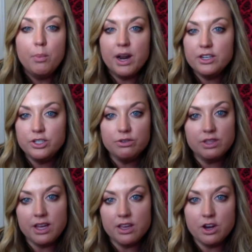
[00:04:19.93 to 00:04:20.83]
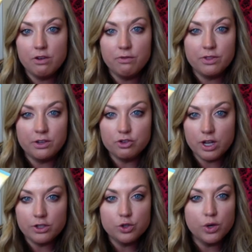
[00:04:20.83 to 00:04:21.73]
but I do think, for the
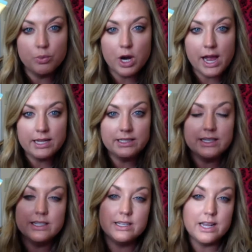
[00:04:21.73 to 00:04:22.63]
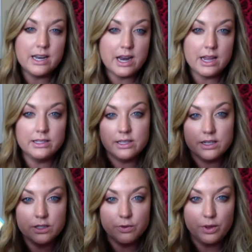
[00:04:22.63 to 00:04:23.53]
drugstore price, this is a nice
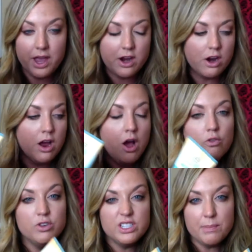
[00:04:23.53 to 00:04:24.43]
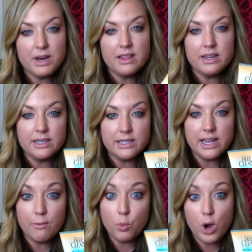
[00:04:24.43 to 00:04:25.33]
exfoliator for somebody that does
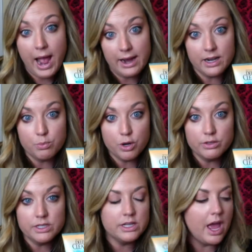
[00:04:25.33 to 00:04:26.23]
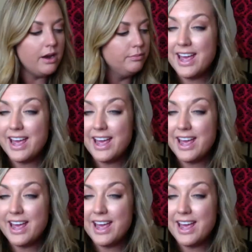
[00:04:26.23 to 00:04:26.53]
have more acne-prone skin.